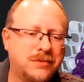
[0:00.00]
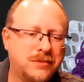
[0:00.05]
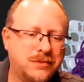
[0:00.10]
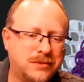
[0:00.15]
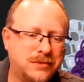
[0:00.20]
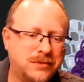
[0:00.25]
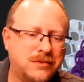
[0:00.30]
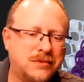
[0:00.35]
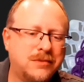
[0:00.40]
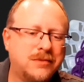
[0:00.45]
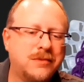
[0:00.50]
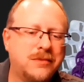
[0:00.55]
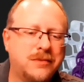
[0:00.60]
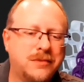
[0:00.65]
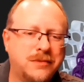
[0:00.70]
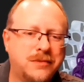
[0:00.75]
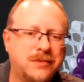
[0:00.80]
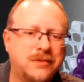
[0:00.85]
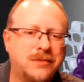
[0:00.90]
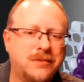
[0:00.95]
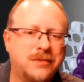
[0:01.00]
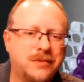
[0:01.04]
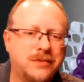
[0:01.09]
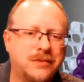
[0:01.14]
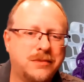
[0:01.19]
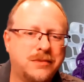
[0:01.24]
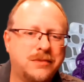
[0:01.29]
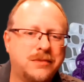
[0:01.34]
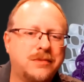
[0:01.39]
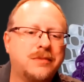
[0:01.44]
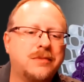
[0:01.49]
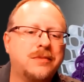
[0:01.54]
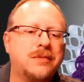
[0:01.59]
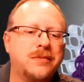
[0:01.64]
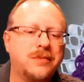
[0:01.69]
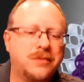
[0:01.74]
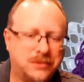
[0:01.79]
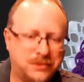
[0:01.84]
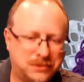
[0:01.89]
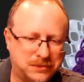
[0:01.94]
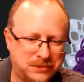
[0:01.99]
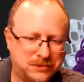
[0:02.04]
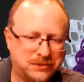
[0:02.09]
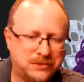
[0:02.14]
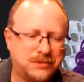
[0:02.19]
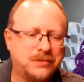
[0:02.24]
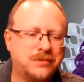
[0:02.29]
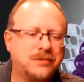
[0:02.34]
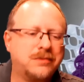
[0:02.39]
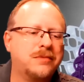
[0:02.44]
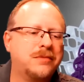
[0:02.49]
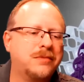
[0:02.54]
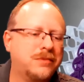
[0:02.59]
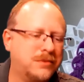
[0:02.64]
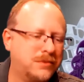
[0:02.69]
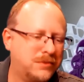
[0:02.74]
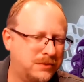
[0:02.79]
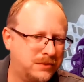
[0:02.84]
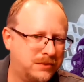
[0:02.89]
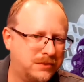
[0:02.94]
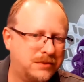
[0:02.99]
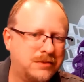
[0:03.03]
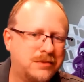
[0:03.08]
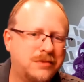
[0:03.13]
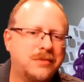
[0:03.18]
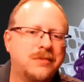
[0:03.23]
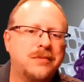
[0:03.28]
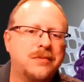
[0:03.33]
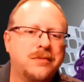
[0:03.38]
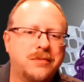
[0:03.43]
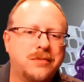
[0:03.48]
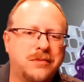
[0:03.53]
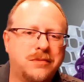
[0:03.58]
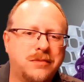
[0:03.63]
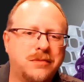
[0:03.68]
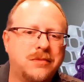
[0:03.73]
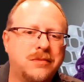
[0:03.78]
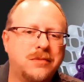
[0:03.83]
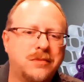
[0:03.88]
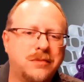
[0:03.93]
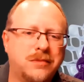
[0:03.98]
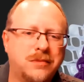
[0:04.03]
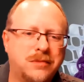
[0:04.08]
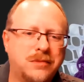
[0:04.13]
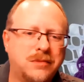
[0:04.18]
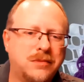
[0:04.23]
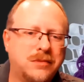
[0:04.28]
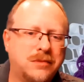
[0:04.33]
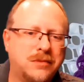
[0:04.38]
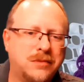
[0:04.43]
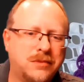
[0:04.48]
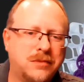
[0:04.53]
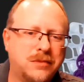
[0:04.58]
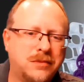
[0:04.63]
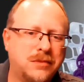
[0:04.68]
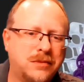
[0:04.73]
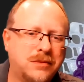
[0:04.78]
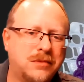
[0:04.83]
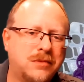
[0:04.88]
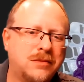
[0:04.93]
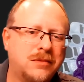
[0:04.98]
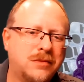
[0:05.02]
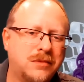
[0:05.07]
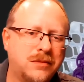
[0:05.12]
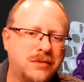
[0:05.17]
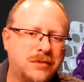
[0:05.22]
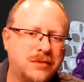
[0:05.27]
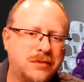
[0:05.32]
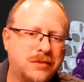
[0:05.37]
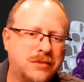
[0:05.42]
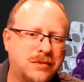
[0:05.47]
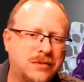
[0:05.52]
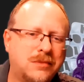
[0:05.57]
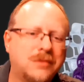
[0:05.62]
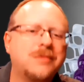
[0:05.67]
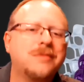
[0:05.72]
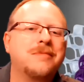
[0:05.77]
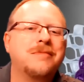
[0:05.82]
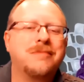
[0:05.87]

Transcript: No words are spoken by the person on screen.